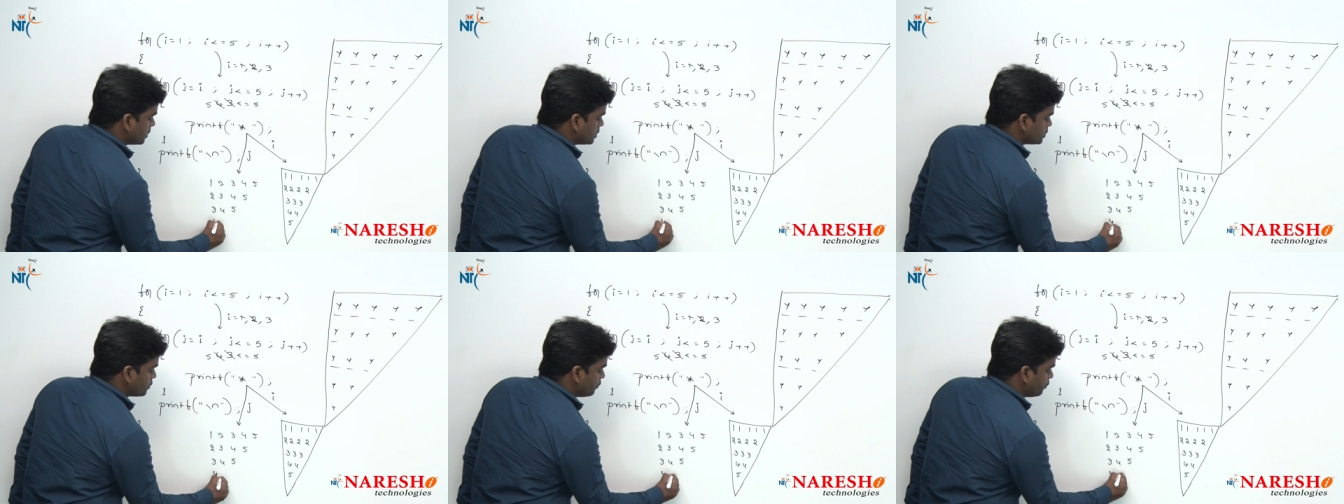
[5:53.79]

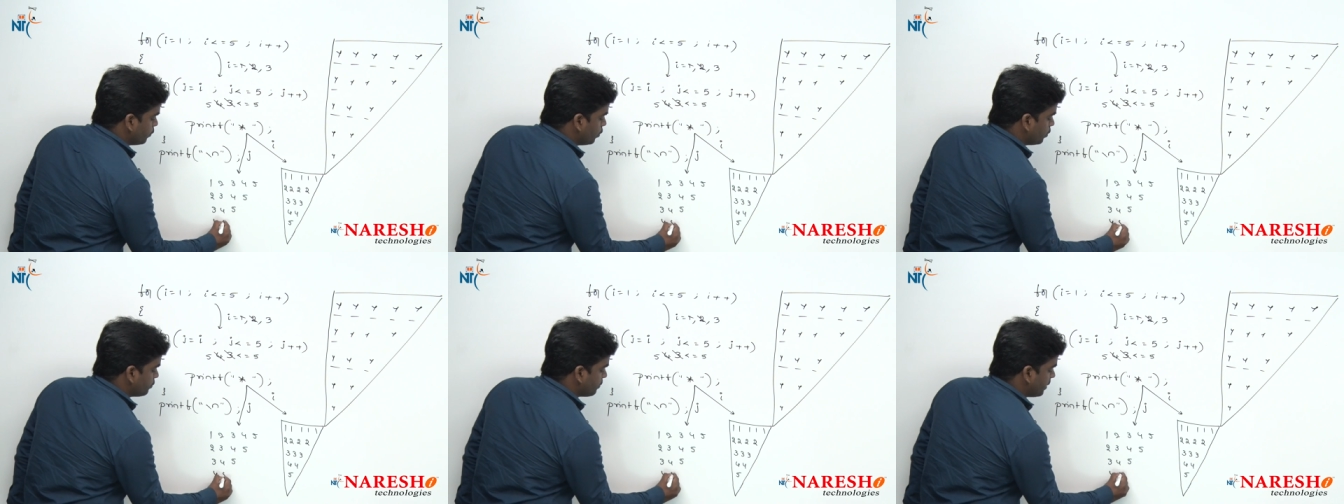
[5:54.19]
So,
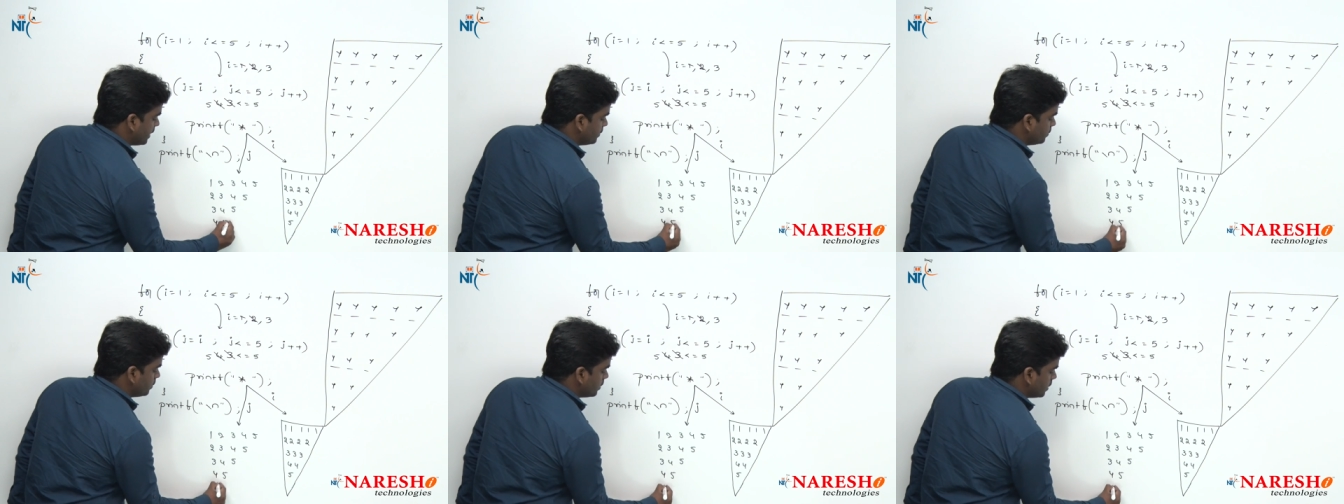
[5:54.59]
4,
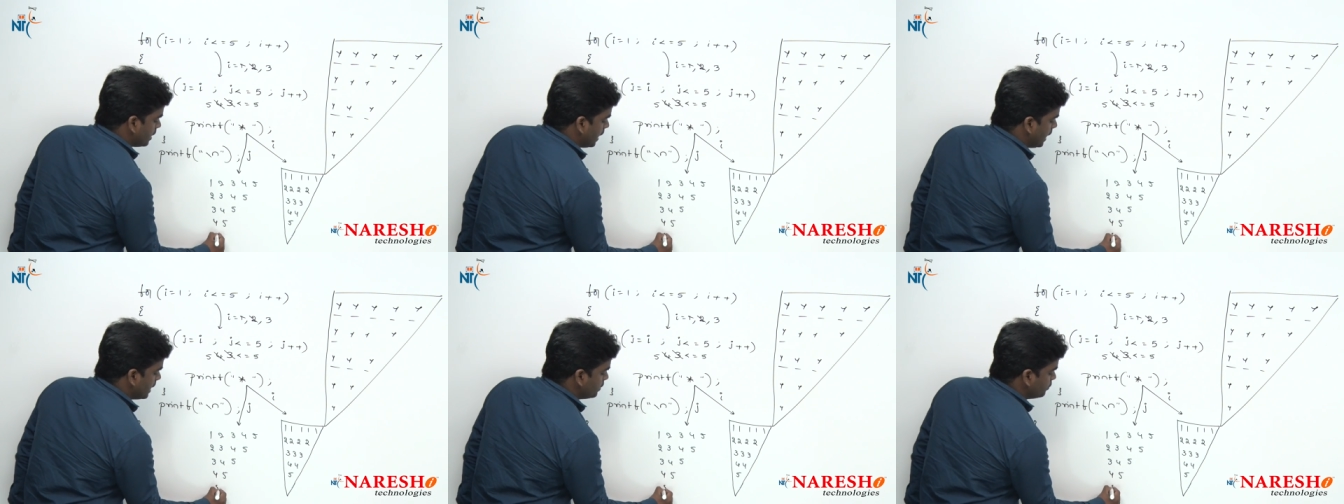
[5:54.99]
5
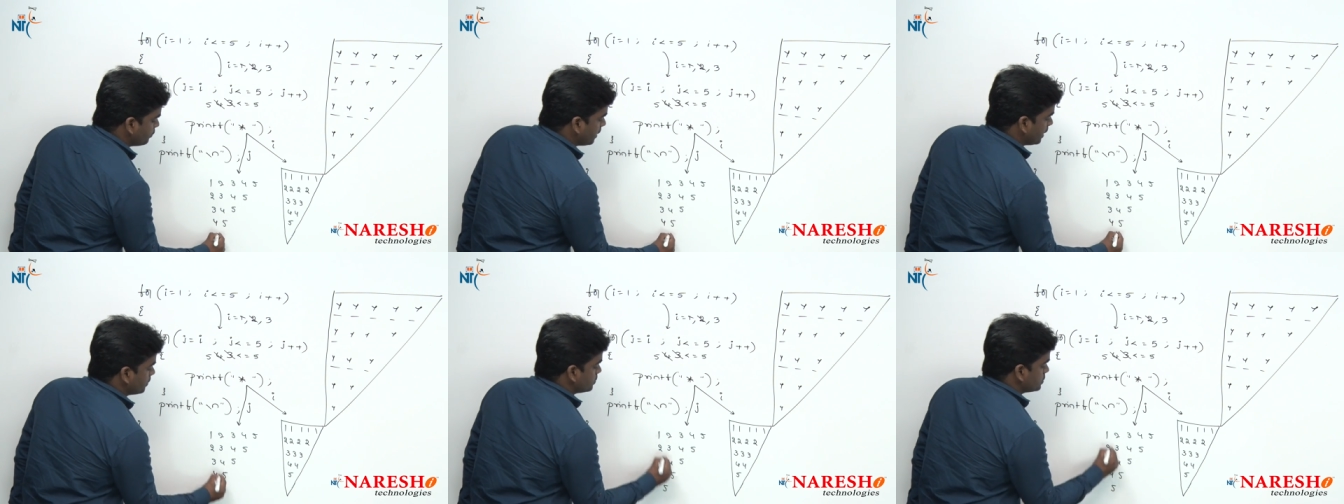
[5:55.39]
and
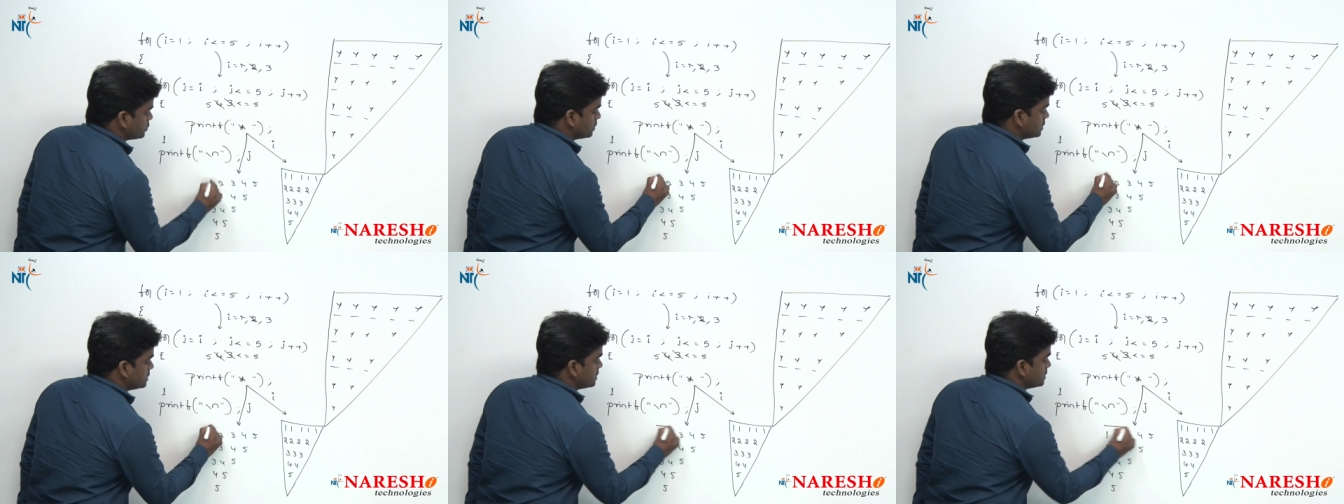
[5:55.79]
5.
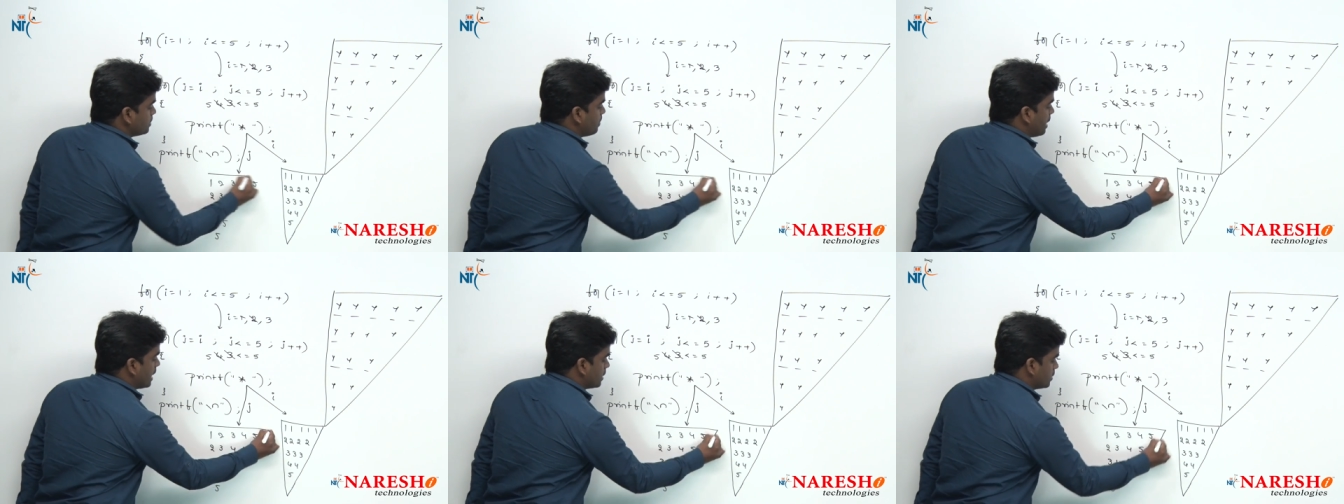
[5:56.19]
So, this is
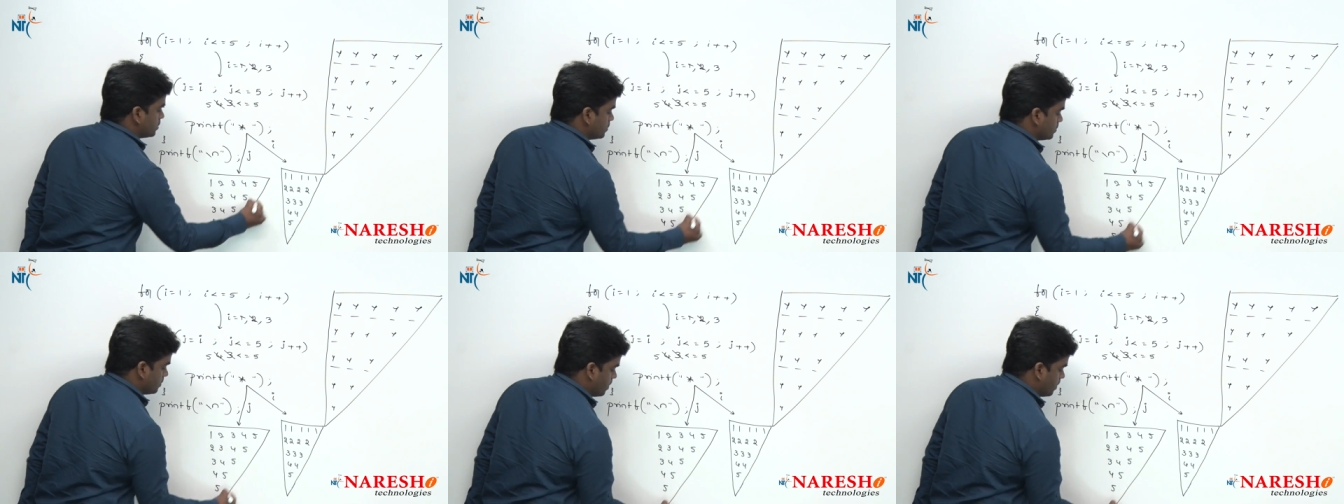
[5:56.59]
a pattern.